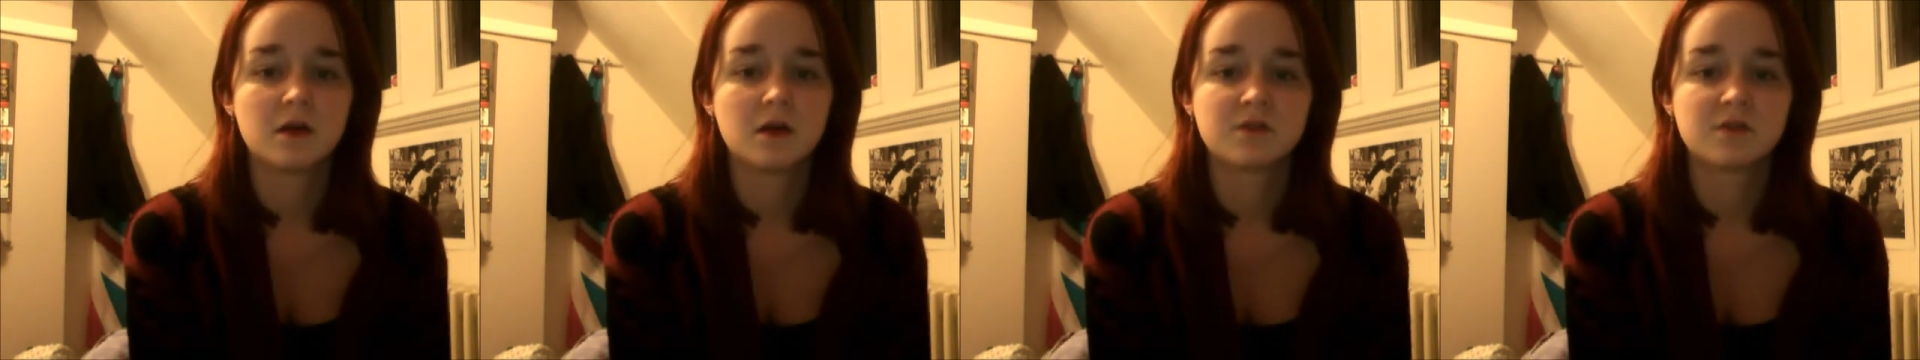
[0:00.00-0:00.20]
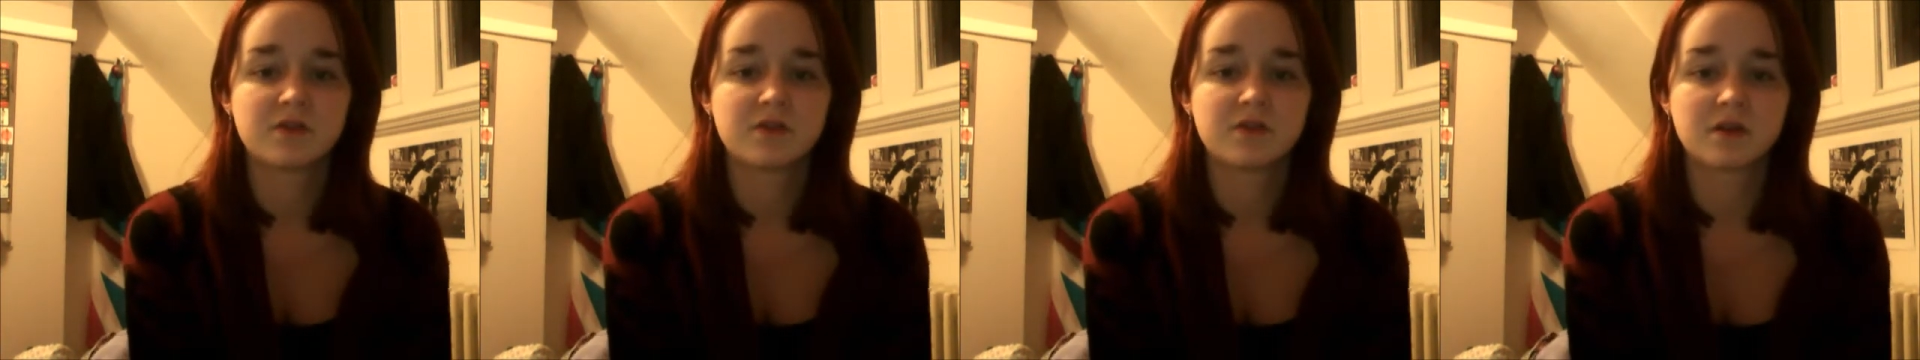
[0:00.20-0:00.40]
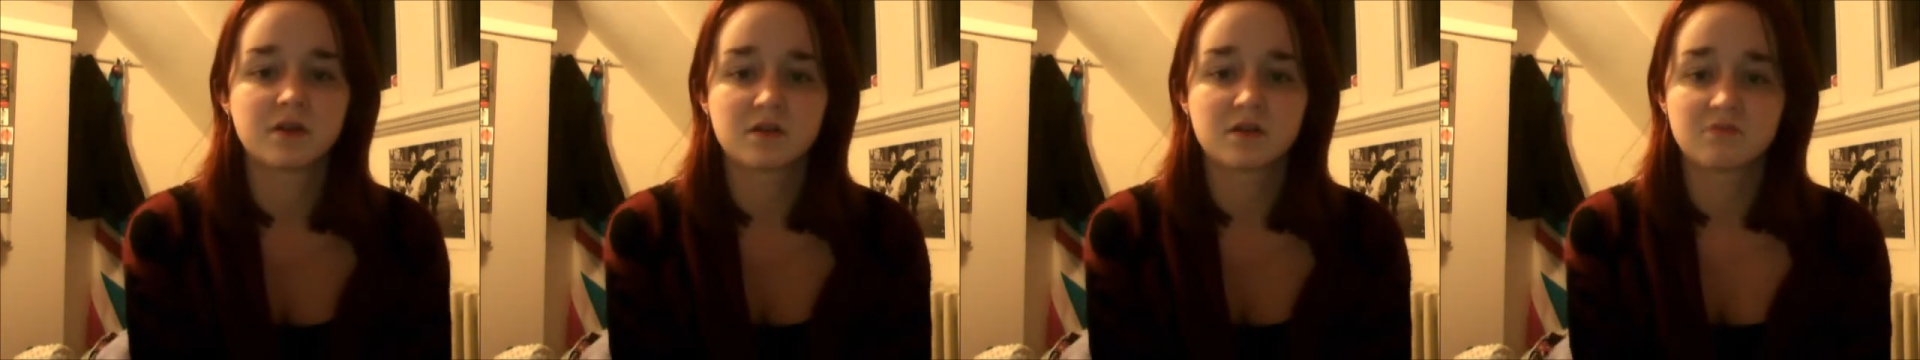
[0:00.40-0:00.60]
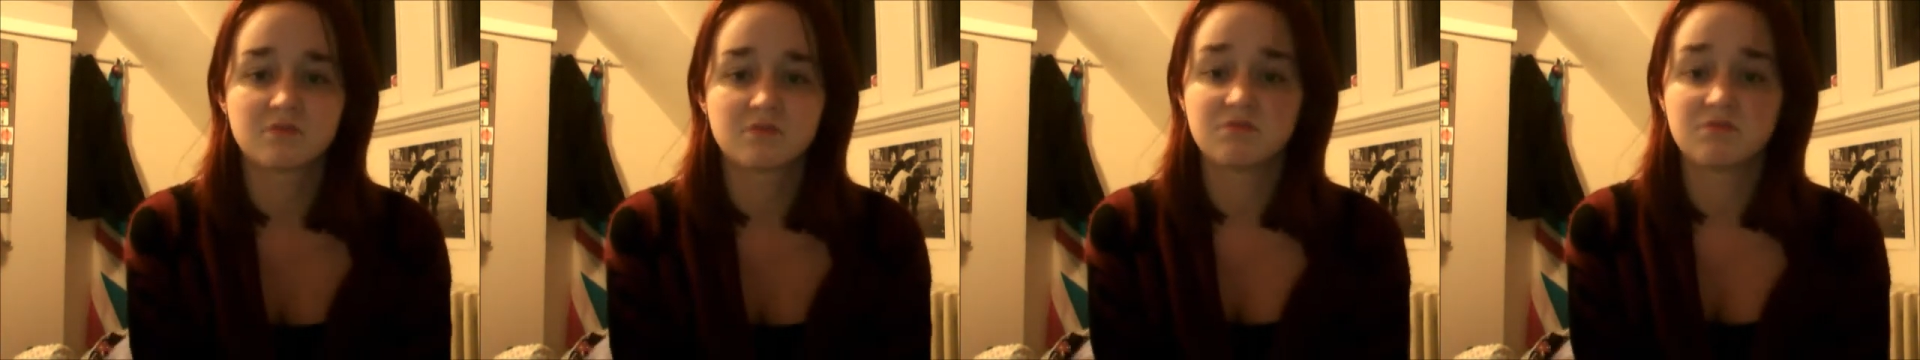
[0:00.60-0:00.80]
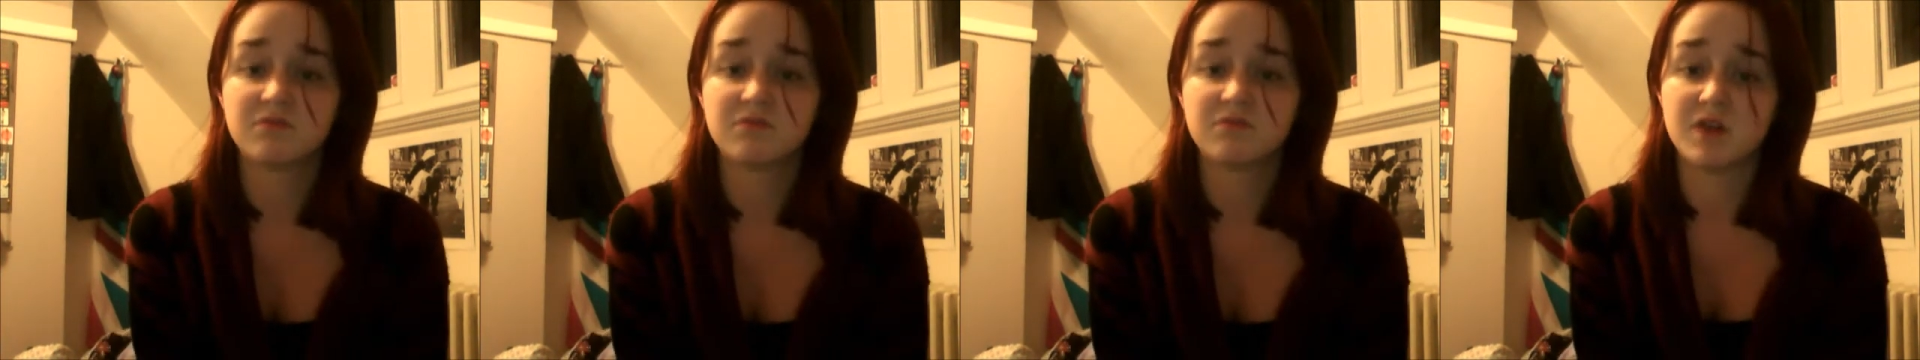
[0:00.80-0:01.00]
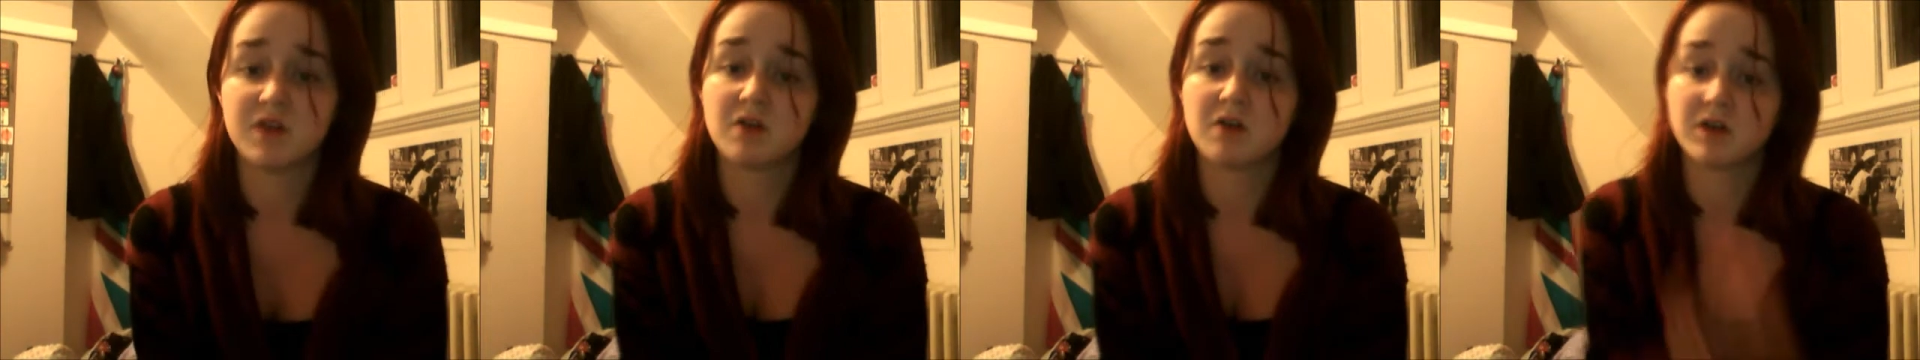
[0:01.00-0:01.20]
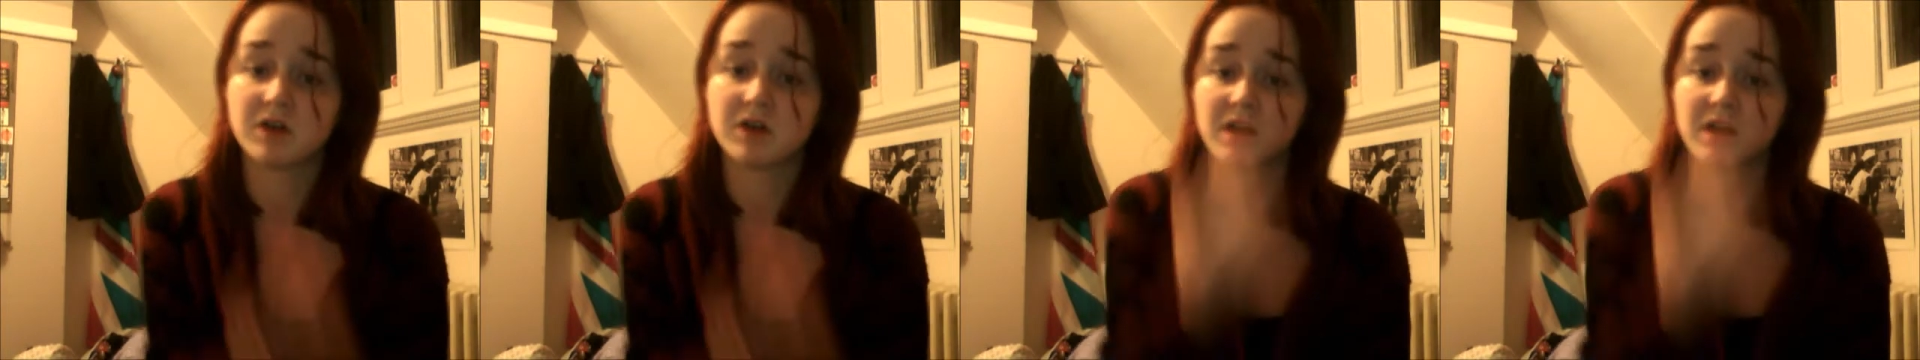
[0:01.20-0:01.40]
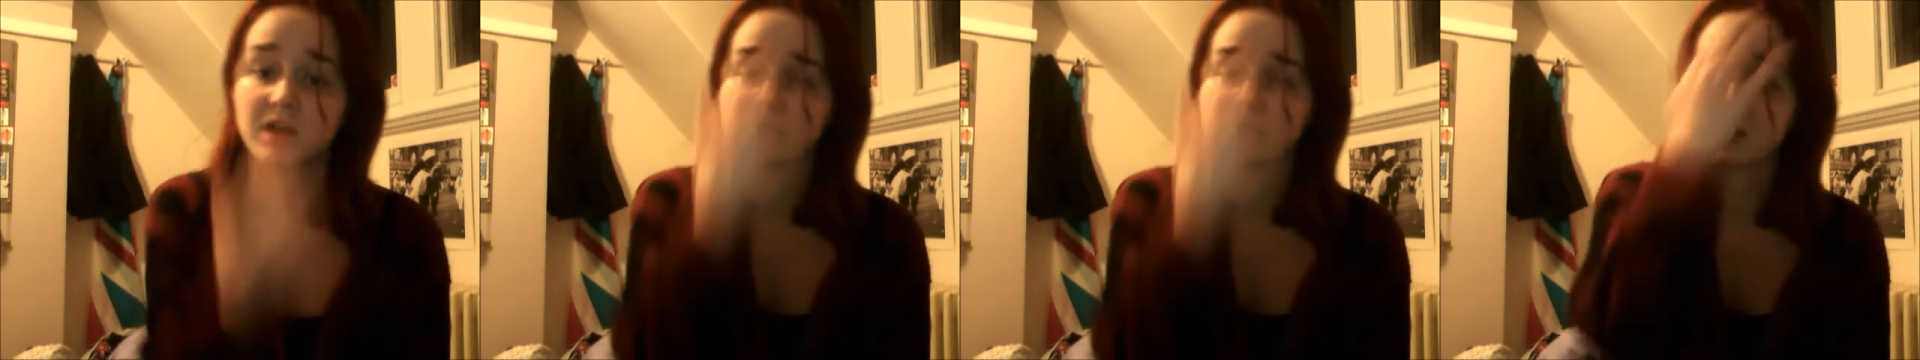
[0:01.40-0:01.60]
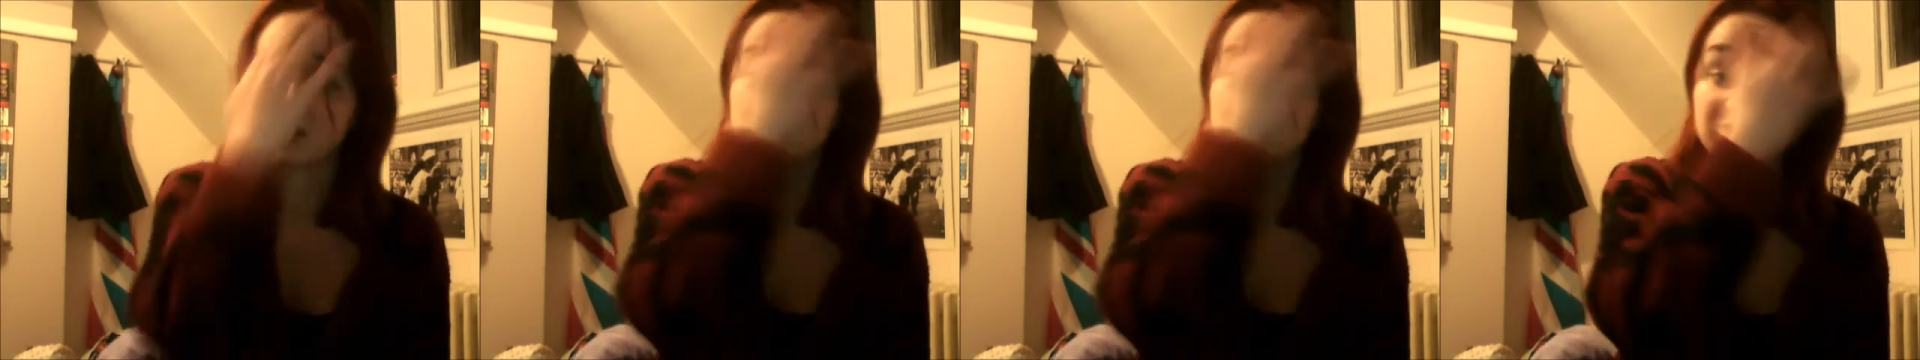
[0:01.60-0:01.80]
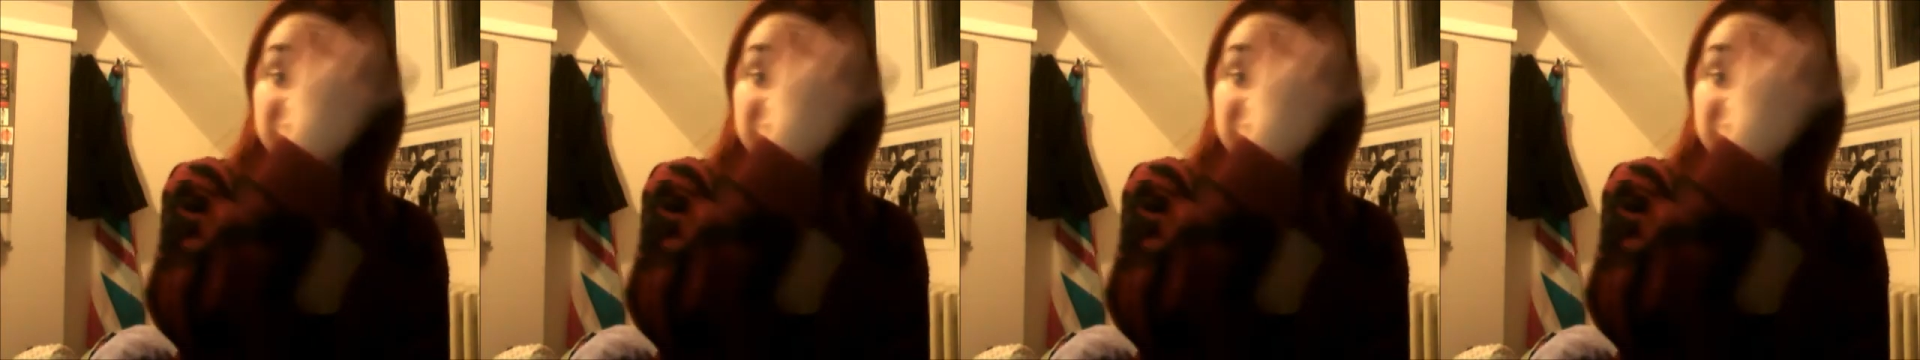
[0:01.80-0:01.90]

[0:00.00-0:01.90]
to young girls and